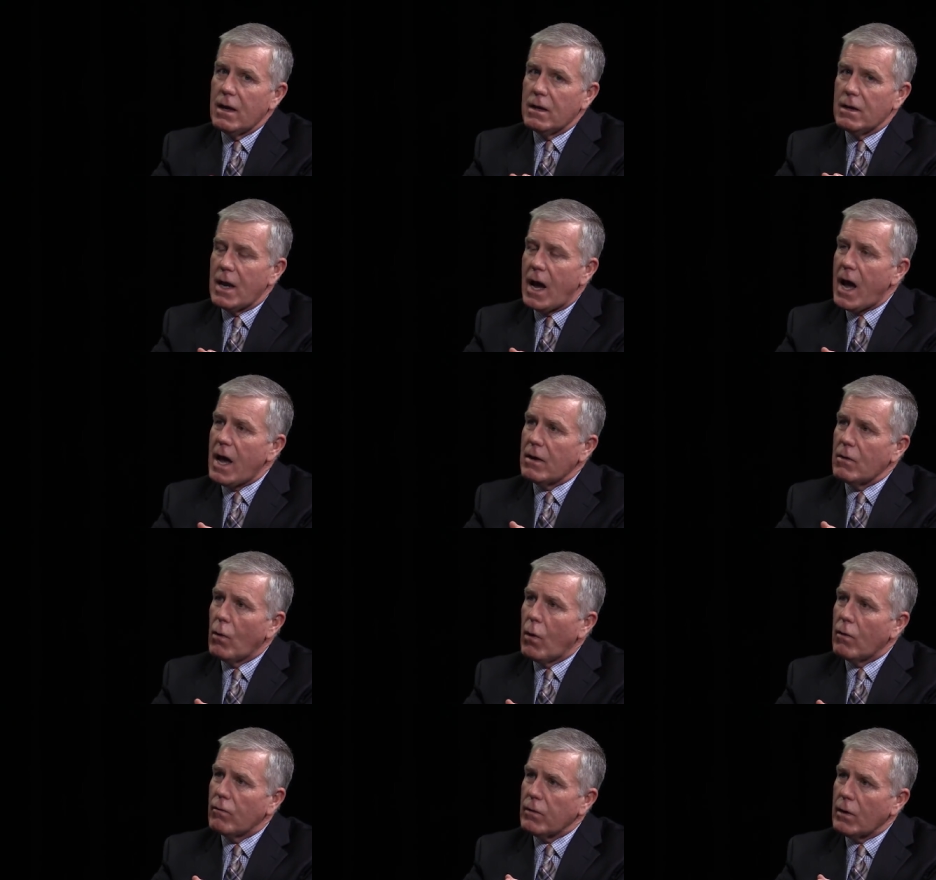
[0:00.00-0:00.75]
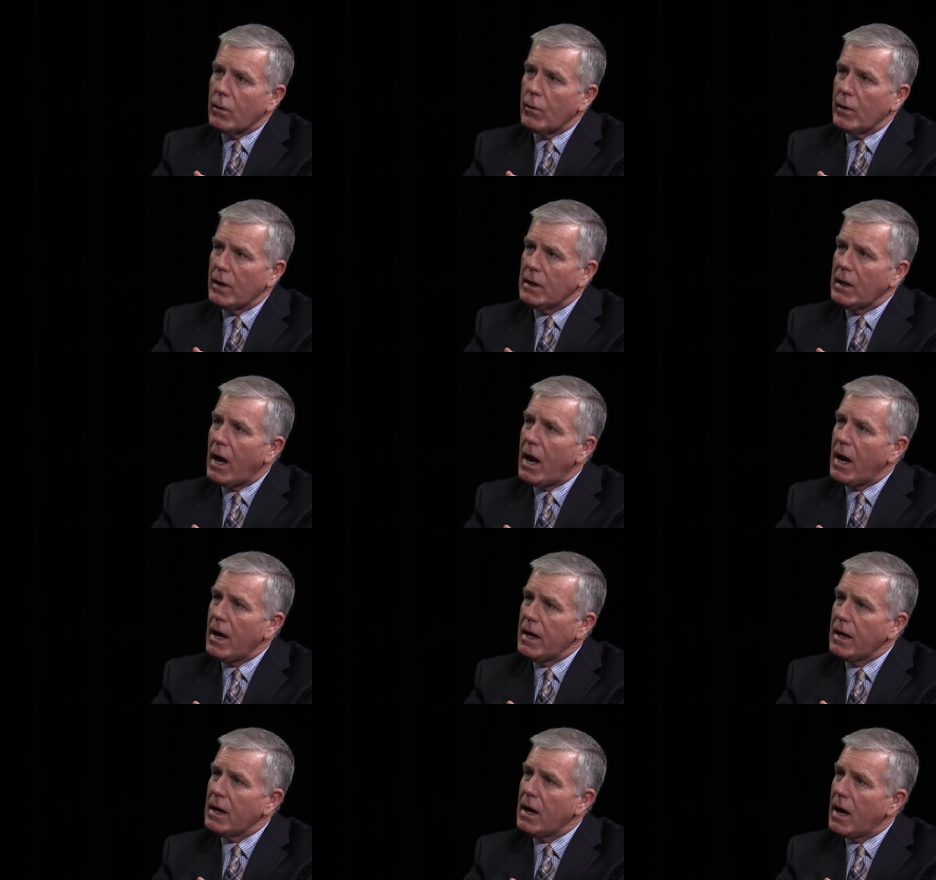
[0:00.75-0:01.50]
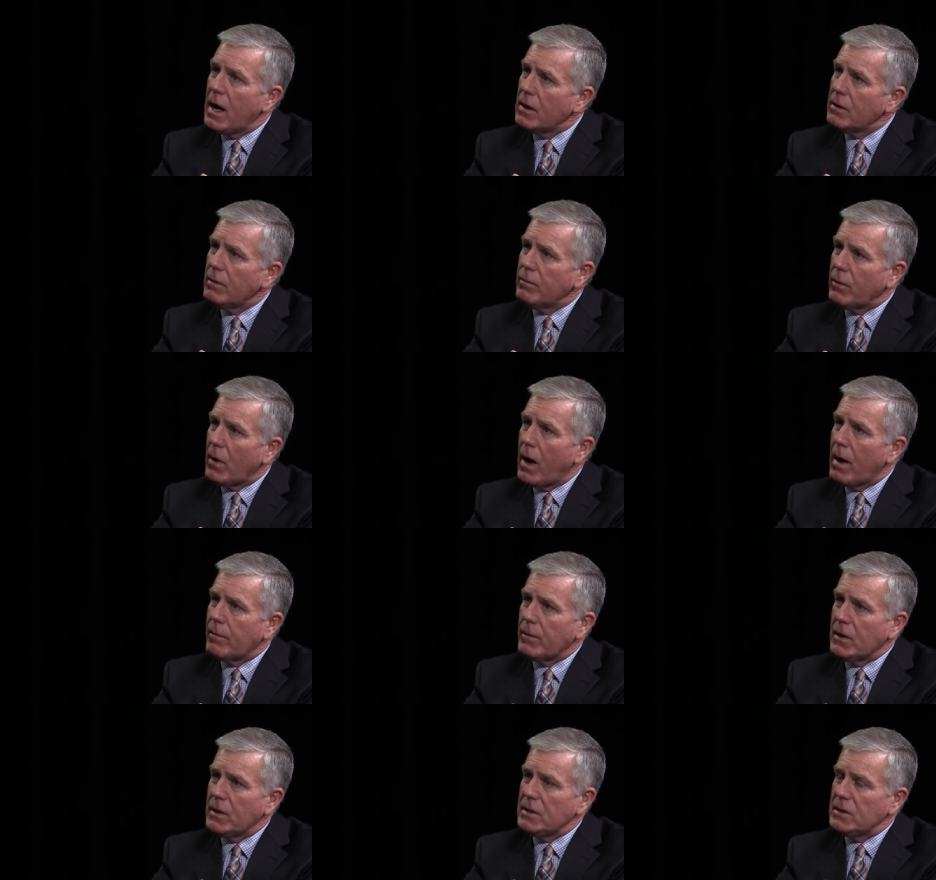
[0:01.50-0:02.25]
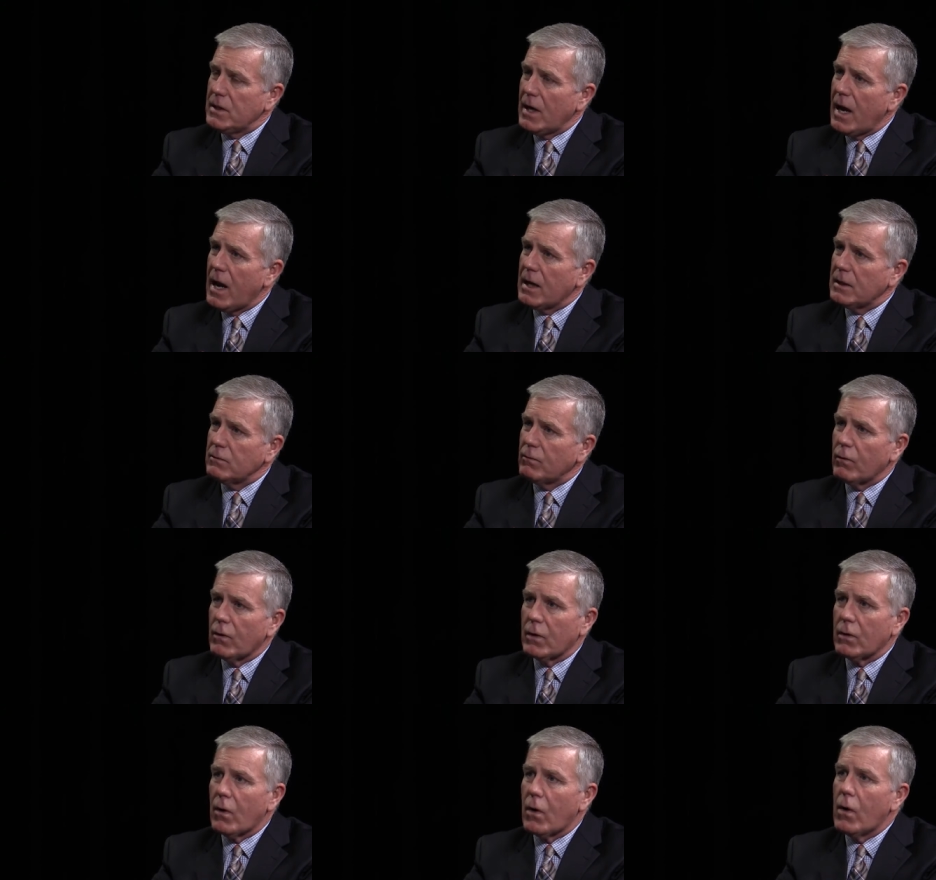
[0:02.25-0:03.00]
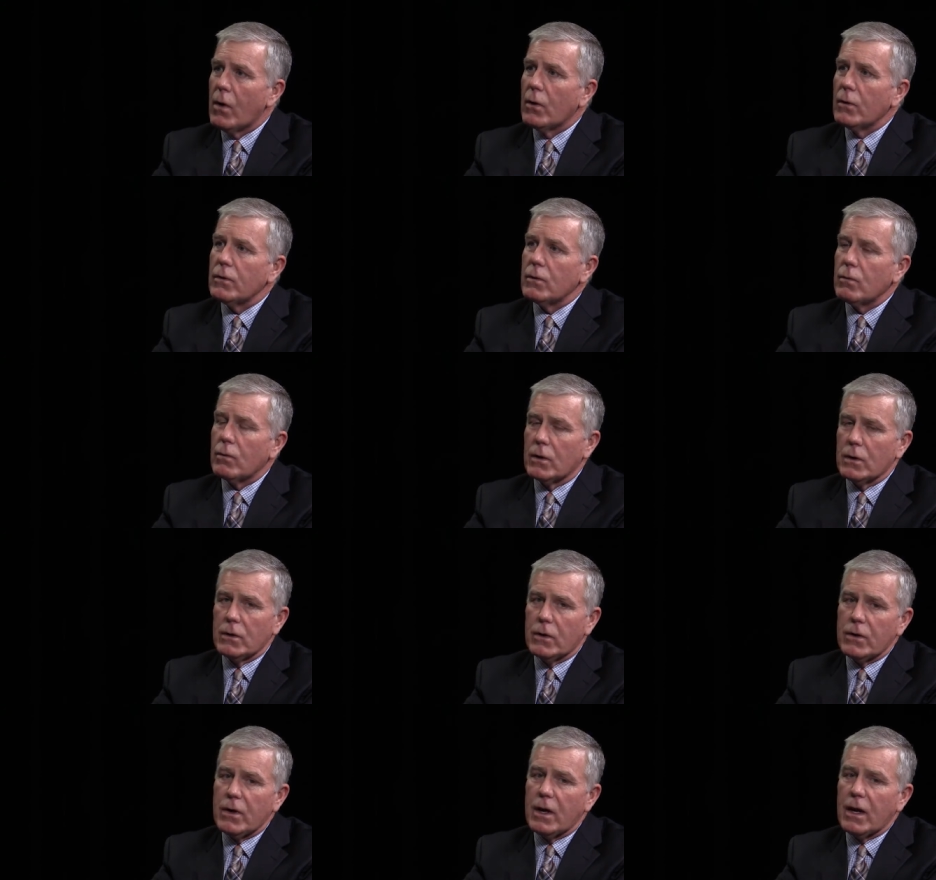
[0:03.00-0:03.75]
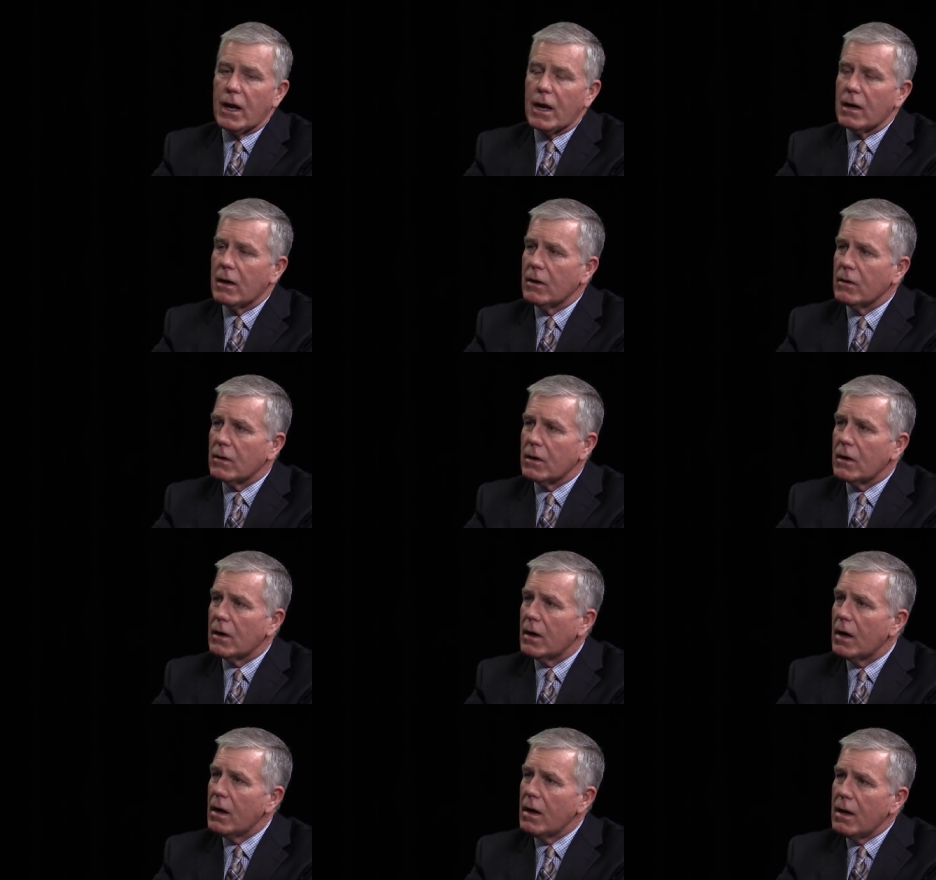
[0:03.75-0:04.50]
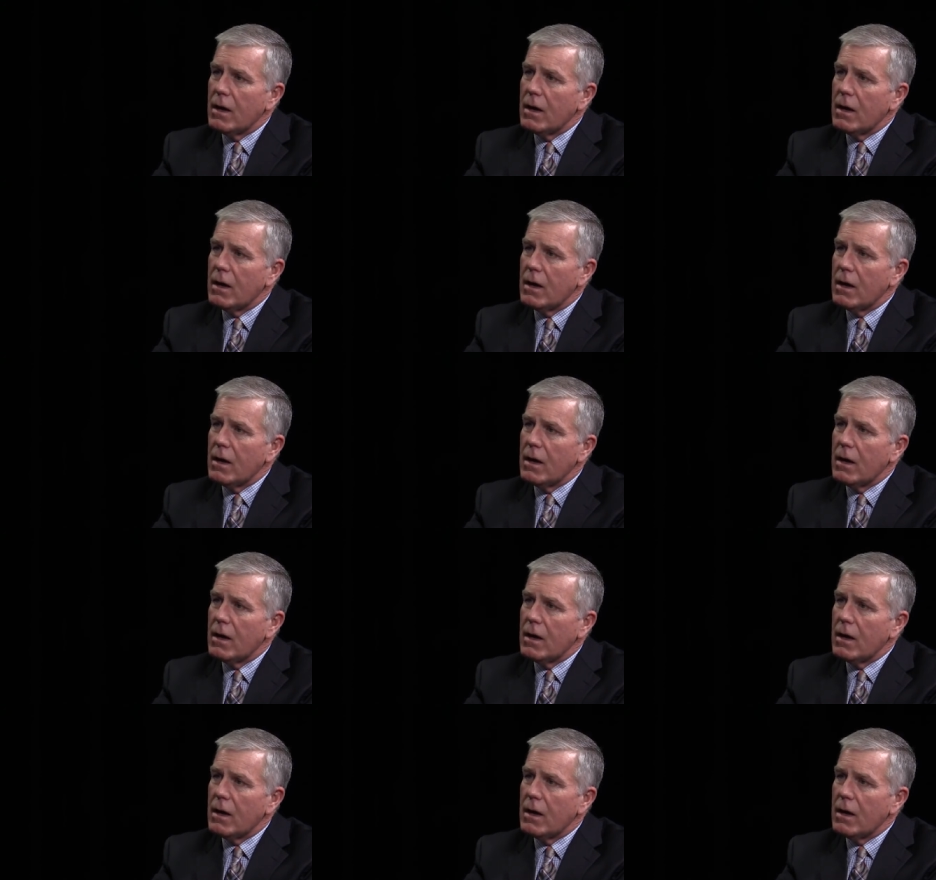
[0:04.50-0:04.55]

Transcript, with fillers: not over relying on the property tax for growth. We're looking at other,